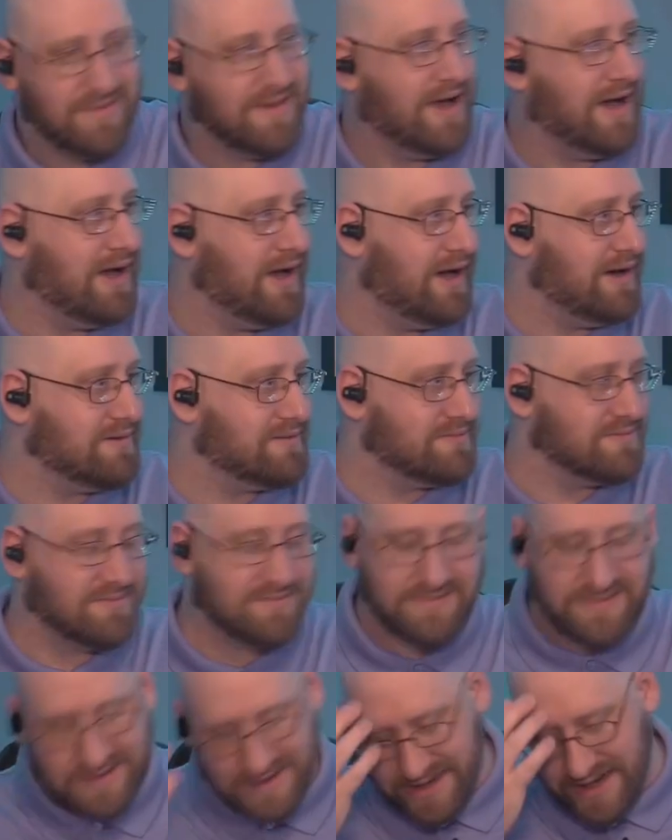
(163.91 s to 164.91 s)
I,
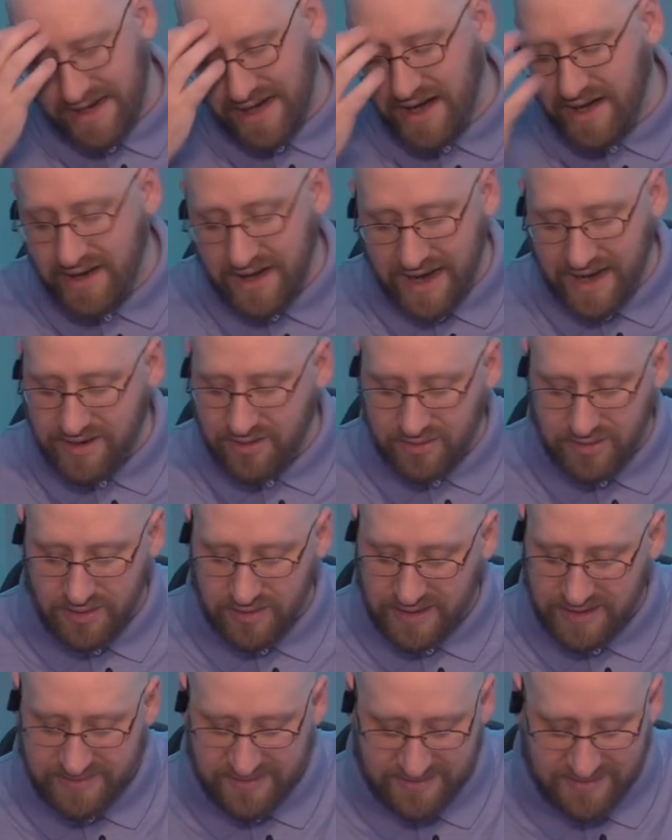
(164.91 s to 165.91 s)
I, I don't know.
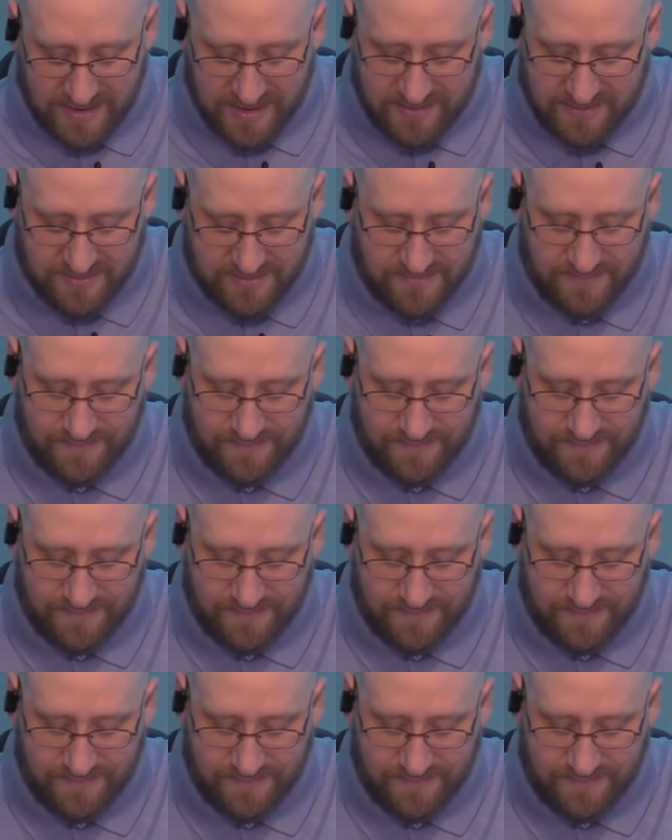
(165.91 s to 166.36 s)
It just, it,